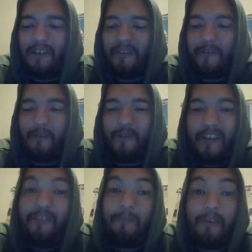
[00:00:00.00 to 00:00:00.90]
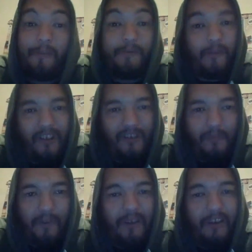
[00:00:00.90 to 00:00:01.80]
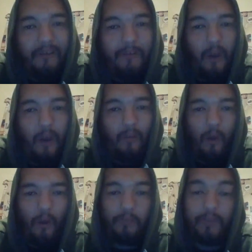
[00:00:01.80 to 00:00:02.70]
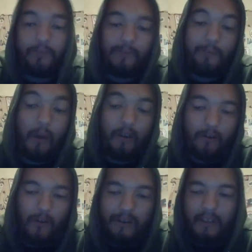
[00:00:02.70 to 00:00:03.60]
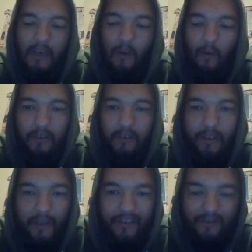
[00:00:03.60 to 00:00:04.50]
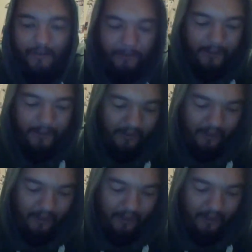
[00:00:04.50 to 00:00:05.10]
Scurll got the pin over Ospreay by a roll up, which was pretty cool. I like that whole entire ending sequence.